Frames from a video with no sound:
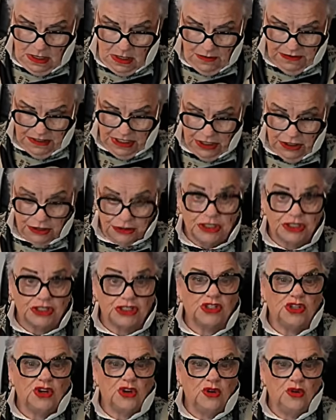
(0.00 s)
going to
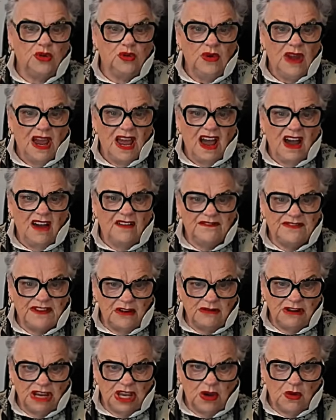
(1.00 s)
just do a
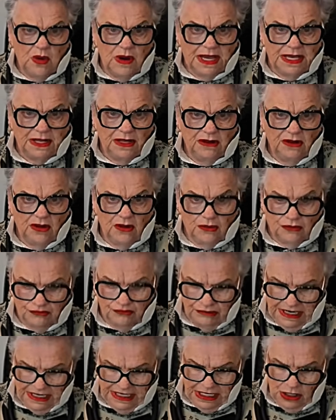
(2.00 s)
very quick little
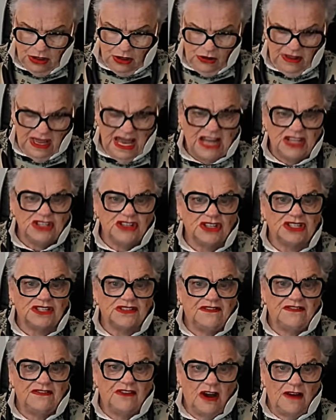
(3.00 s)
reading on that,
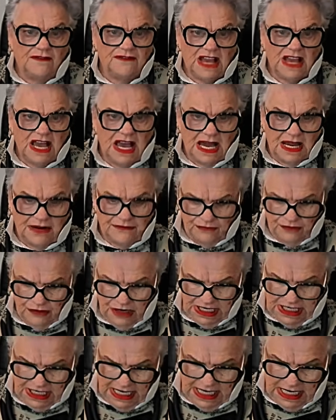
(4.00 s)
just a 5-card
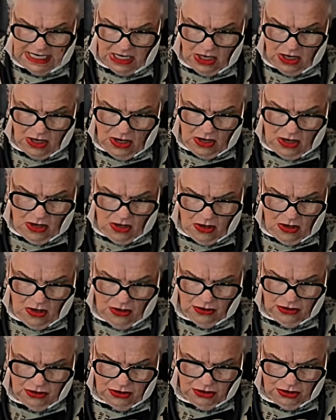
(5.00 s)
reading
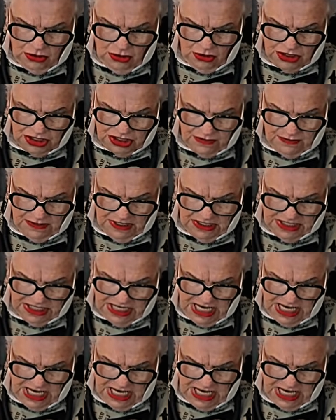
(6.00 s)
on Newsom in